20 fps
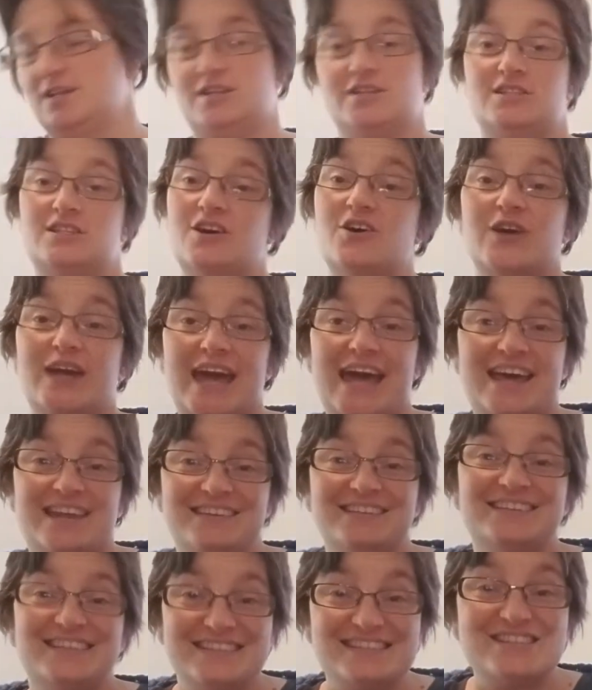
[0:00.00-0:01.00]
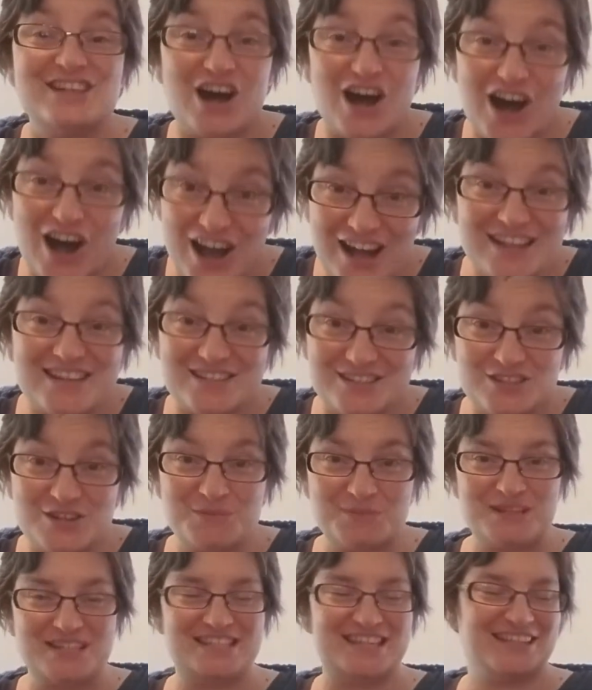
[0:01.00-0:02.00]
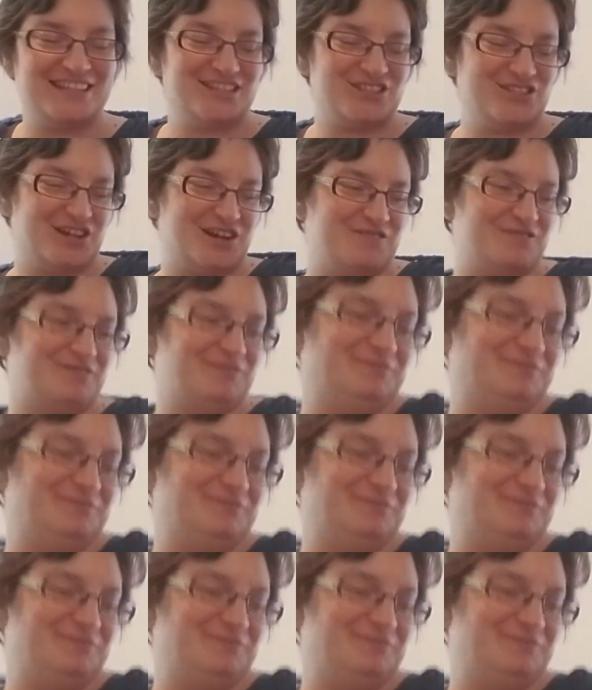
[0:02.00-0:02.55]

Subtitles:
So again, it's hot, so I'm going to take this off.